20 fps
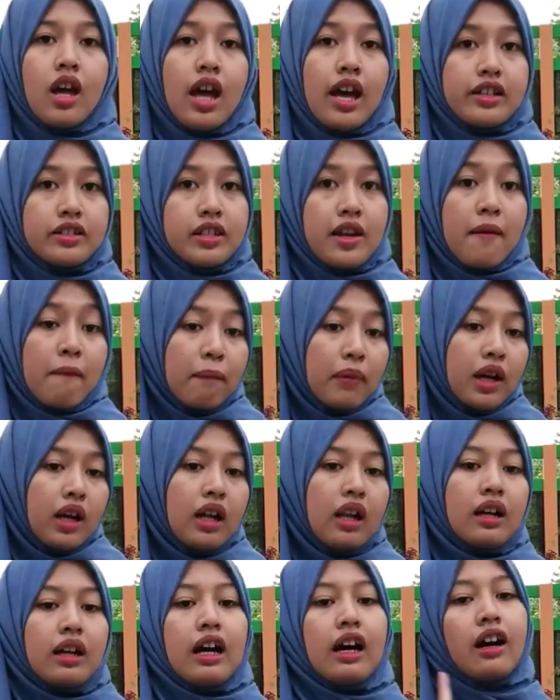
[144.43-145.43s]

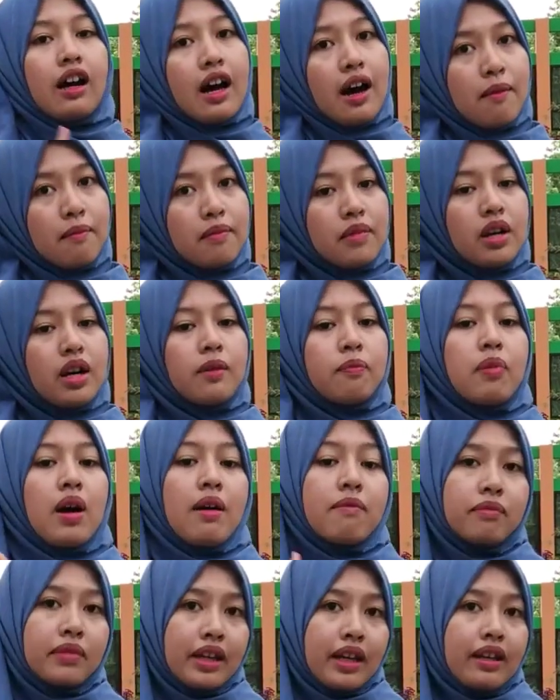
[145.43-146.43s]
Example: cucumber,
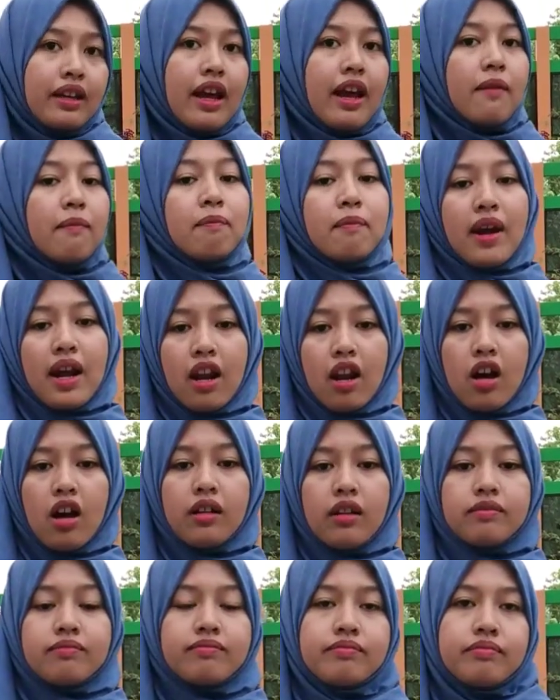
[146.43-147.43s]
pumpkin, and
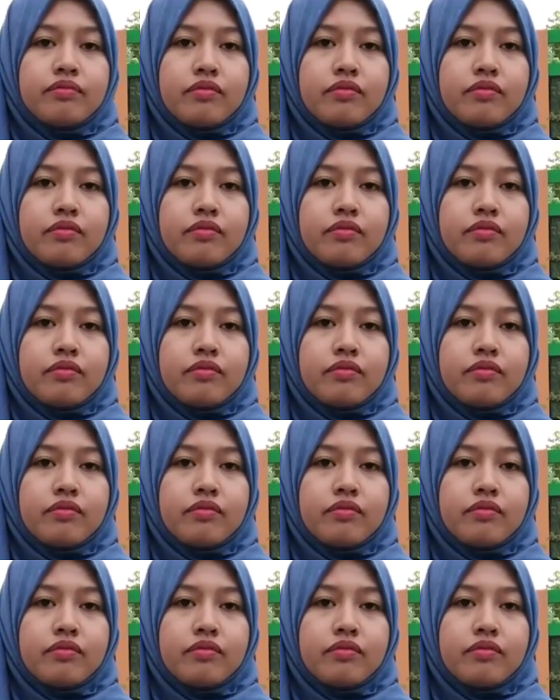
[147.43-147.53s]
melon.